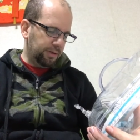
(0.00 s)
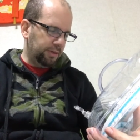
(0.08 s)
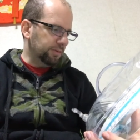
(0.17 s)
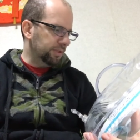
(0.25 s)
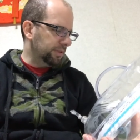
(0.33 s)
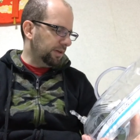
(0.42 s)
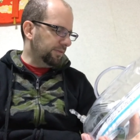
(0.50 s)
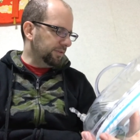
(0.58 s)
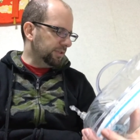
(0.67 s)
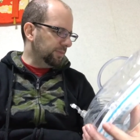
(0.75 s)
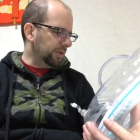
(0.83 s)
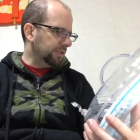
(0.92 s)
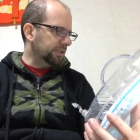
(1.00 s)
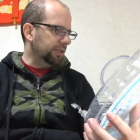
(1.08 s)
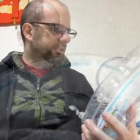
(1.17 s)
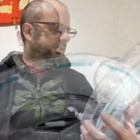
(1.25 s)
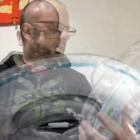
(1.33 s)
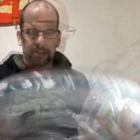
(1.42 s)
use. Obviously makes sense.
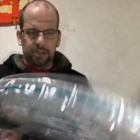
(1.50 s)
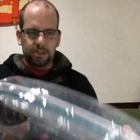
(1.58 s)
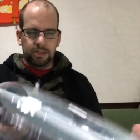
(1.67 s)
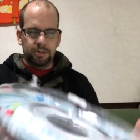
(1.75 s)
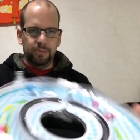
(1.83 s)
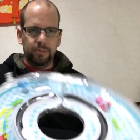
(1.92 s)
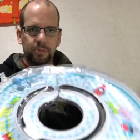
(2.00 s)
Um,